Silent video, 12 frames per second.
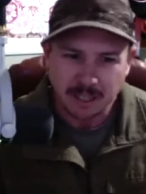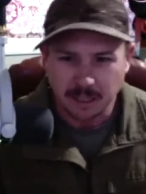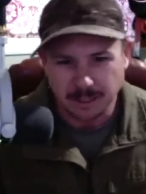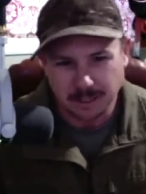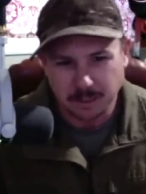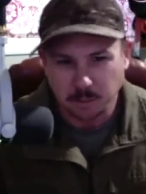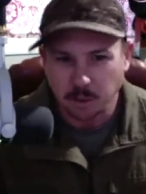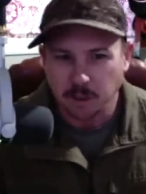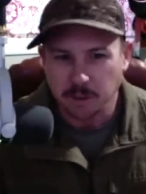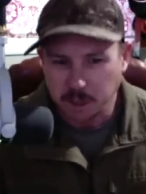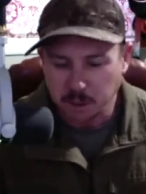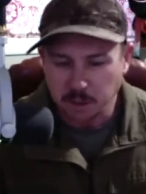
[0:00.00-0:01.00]
it's worth
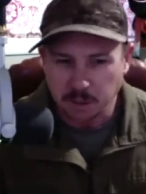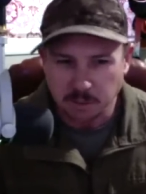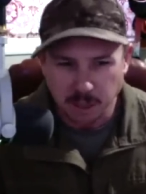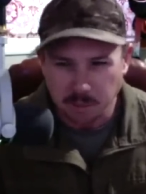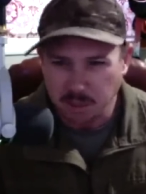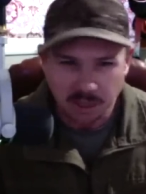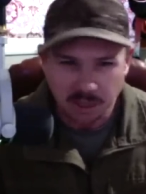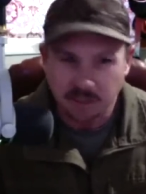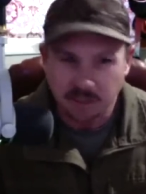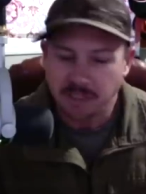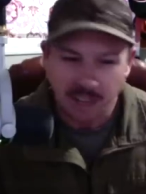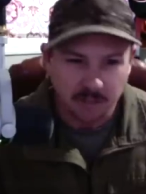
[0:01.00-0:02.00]
doing, in my opinion, if you've
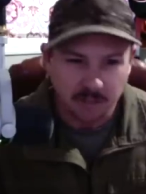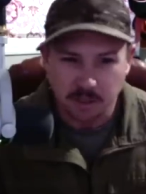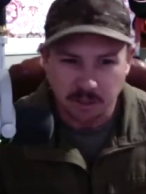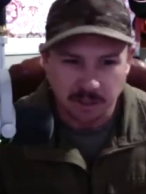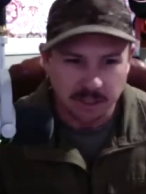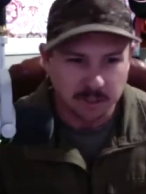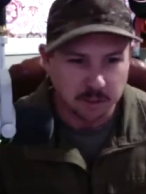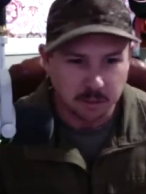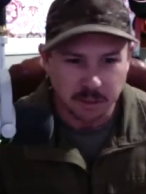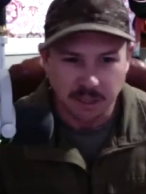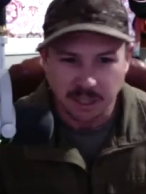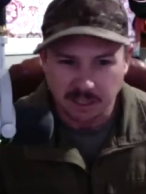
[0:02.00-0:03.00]
got a few extra
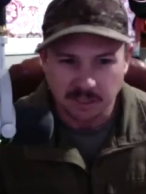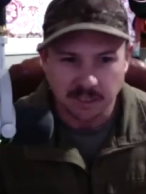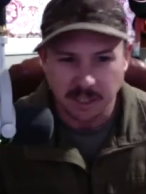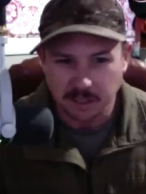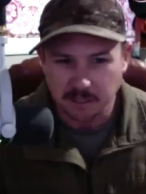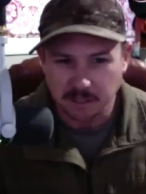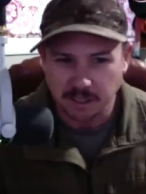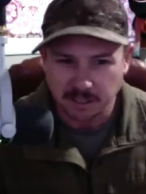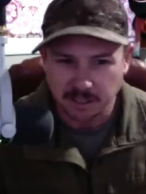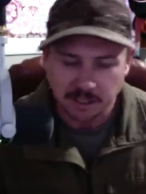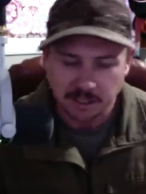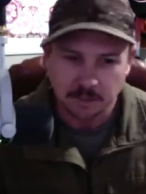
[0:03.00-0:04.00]
potatoes laying around and
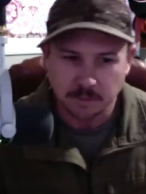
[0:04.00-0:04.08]
your,